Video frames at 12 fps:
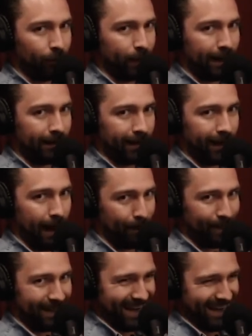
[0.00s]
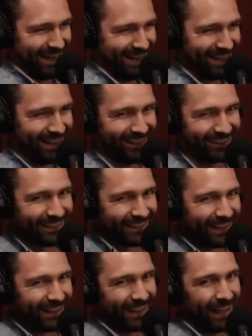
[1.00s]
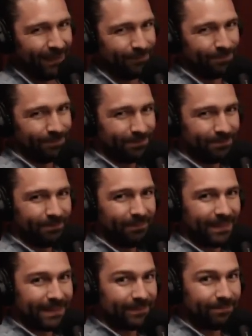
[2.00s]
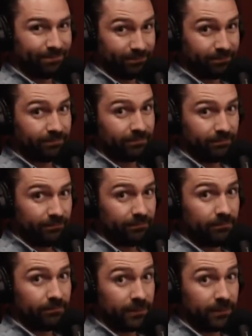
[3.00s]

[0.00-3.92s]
panel exactly. gaps. so I yeah. I hate taking,